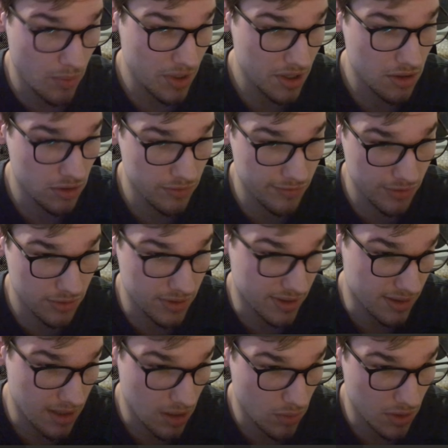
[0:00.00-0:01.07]
convert
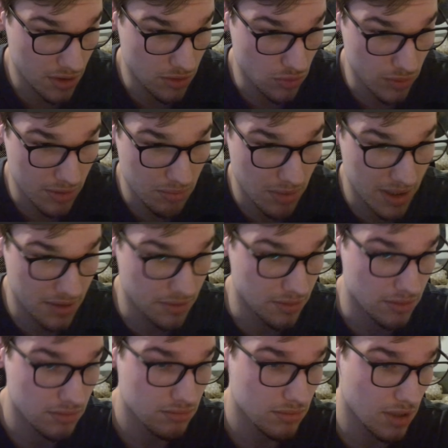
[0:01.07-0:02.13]
and how I do it
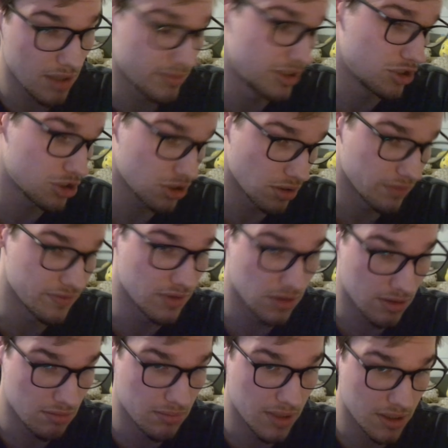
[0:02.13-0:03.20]
better. I mean, should have
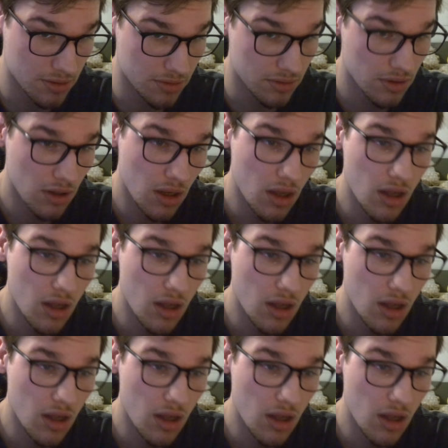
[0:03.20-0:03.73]
done it better.